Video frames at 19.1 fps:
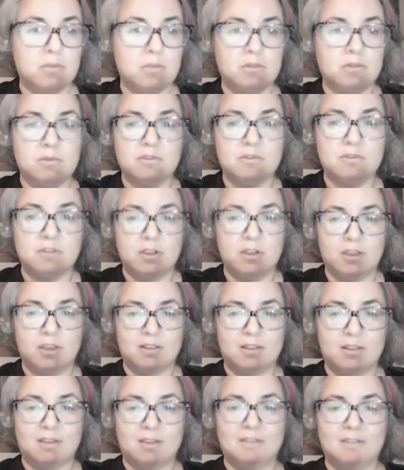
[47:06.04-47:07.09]
That was really
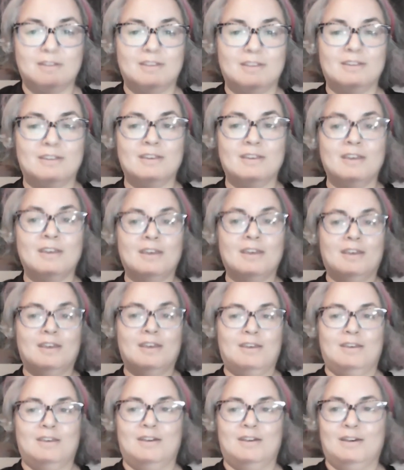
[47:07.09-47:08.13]
enlightening.
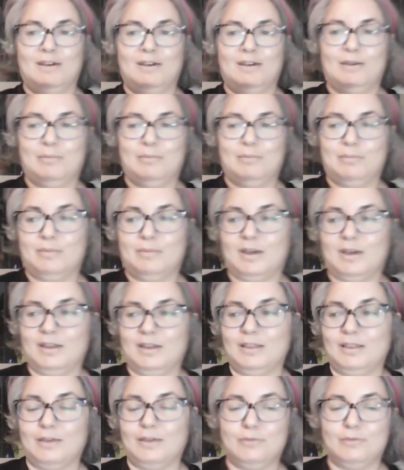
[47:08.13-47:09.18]
I
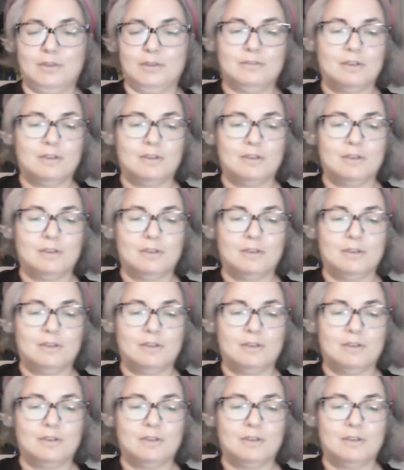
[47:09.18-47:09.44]
love this